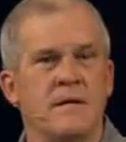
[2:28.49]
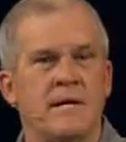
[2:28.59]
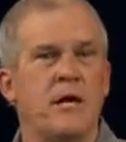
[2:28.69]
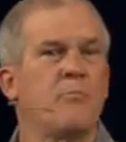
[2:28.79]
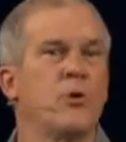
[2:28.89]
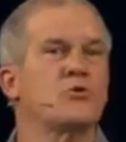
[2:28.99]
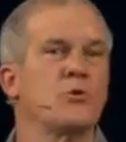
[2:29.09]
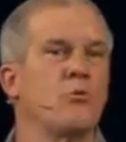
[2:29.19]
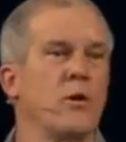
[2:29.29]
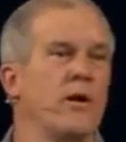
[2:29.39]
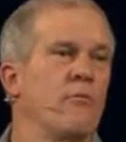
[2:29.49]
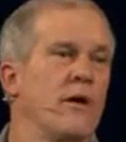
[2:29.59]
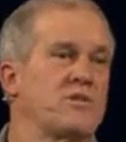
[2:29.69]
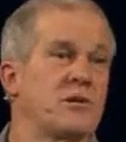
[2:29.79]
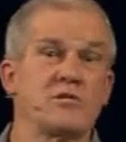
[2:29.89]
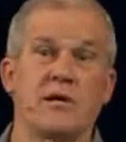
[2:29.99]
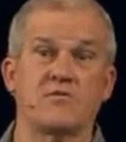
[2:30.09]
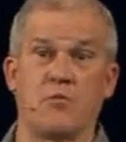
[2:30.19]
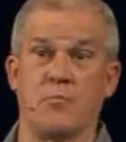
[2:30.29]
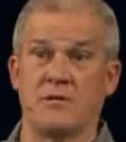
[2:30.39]
Can a person really run a
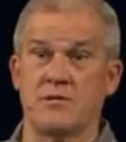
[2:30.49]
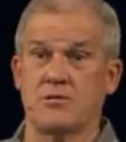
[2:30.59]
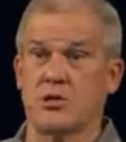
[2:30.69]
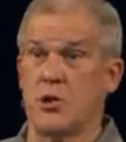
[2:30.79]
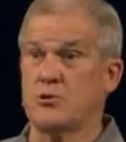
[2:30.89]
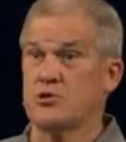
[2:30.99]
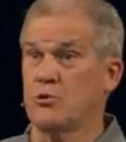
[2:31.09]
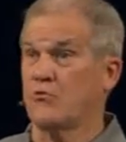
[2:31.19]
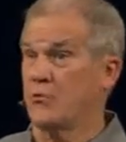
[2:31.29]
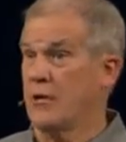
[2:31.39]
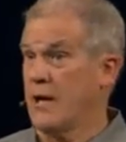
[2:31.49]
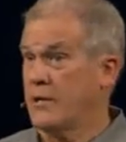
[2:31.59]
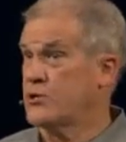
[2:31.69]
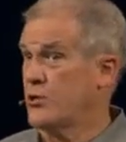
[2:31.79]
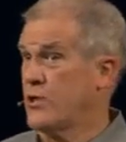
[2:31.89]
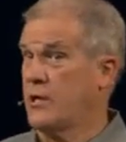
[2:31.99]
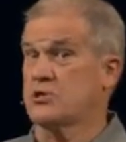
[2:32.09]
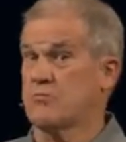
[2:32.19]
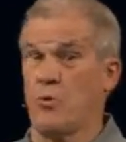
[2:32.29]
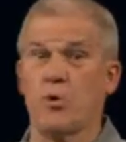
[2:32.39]
successful business, coach two or three nights, your
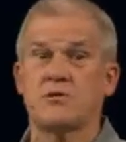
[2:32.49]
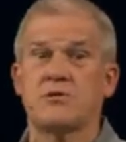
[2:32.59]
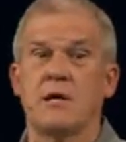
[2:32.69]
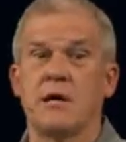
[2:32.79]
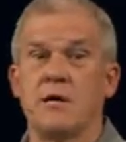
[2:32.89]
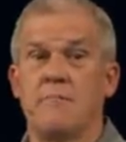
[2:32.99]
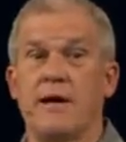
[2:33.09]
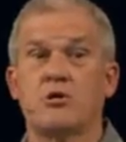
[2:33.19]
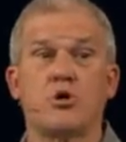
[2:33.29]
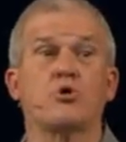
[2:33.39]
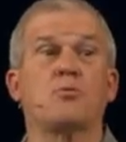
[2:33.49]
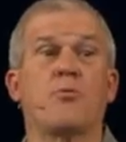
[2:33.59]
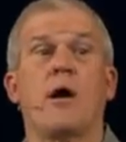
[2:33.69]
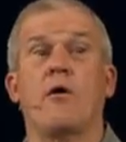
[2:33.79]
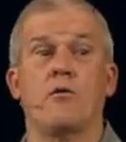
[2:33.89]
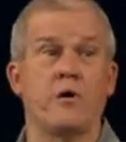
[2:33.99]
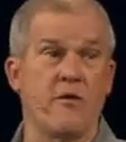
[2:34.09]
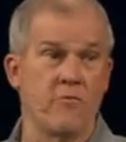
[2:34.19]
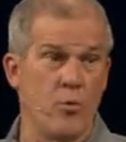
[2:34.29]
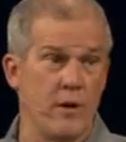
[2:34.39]
kids' sports, make church a priority
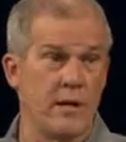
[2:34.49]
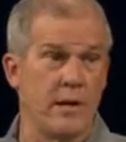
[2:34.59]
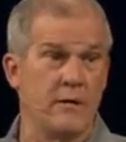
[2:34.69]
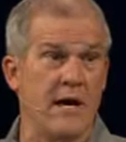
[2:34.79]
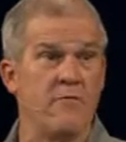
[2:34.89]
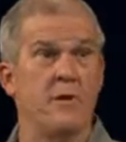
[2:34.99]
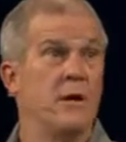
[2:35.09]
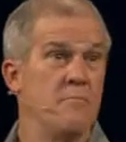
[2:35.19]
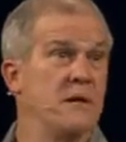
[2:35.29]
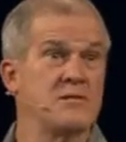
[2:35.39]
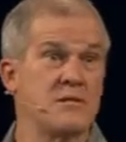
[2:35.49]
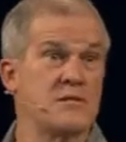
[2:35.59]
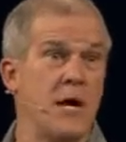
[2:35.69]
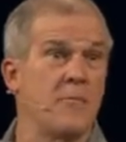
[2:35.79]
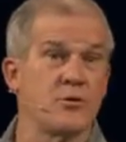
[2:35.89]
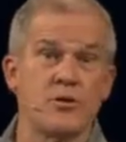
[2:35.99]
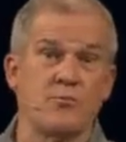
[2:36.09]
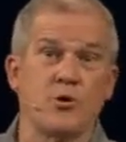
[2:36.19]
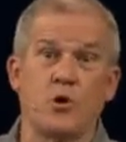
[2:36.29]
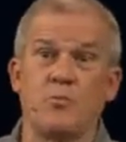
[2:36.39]
every weekend, have a men's
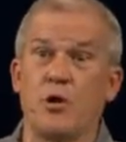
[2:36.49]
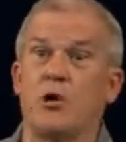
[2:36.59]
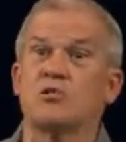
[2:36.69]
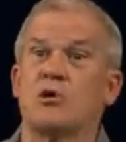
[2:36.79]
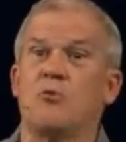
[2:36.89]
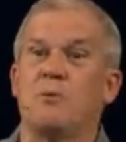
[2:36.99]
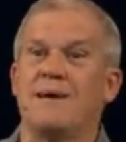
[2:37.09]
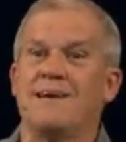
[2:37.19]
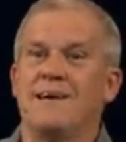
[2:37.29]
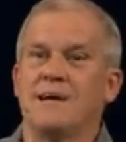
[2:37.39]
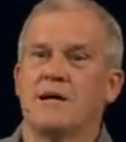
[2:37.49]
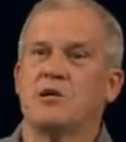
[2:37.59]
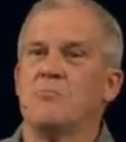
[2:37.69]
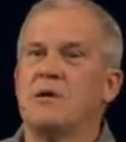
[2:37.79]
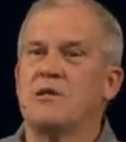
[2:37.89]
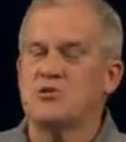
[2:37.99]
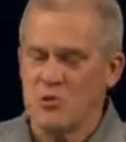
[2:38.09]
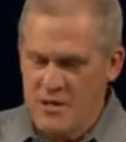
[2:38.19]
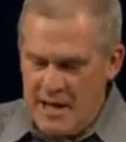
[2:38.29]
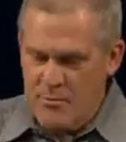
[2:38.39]
discipleship group, and also be uh, committed
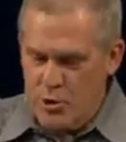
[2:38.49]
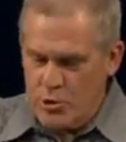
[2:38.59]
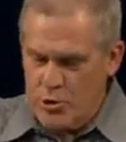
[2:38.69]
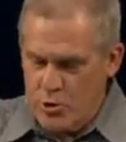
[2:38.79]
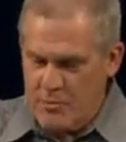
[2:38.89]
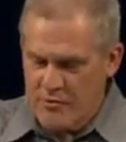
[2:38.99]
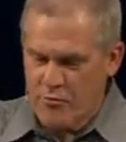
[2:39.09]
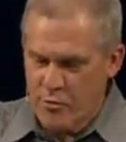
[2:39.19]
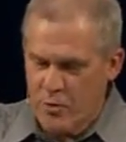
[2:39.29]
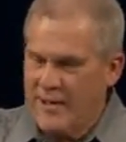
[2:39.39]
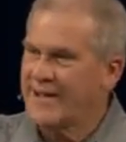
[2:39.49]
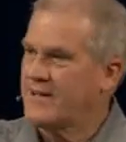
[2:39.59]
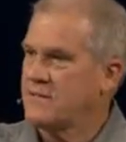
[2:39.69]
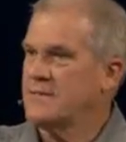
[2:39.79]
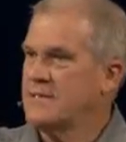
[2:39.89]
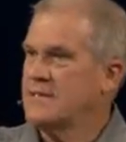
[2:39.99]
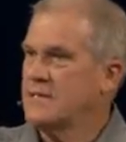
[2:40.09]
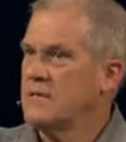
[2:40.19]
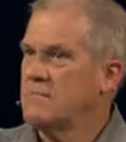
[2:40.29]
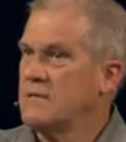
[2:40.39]
to a neighborhood group every week?
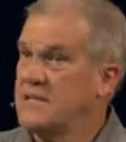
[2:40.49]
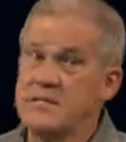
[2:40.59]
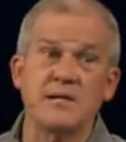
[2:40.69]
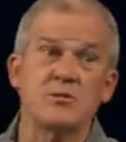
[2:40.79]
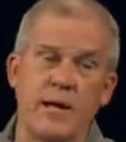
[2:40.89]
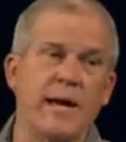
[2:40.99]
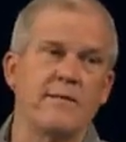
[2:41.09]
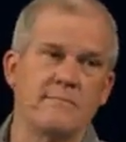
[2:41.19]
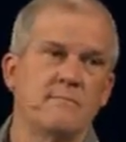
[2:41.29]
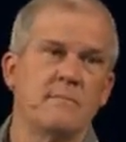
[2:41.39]
Uh, he does that.